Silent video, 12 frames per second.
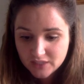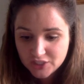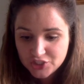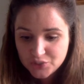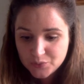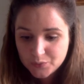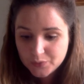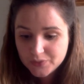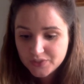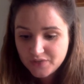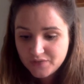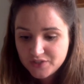She
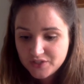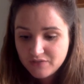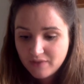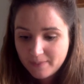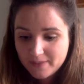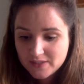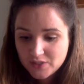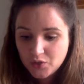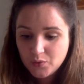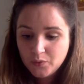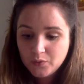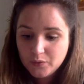walks over to the rabbits,
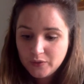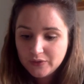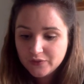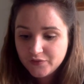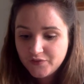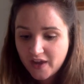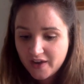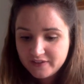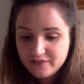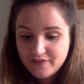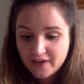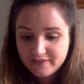who all look
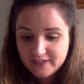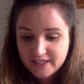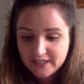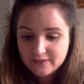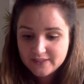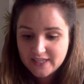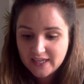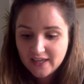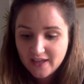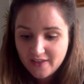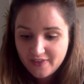very, very guilty.